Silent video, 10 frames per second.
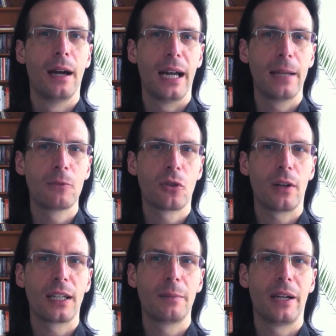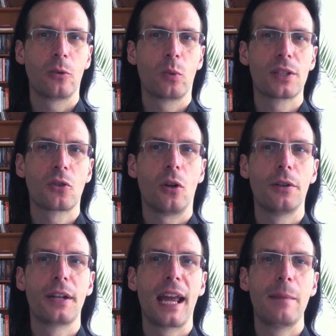I am talking about what's
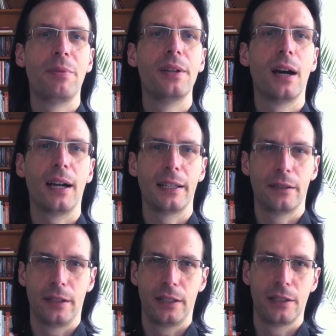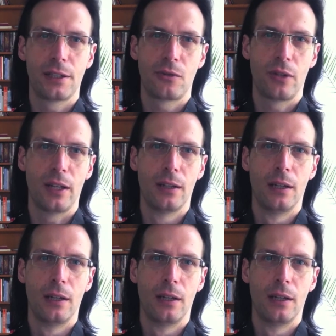called an API in the industry,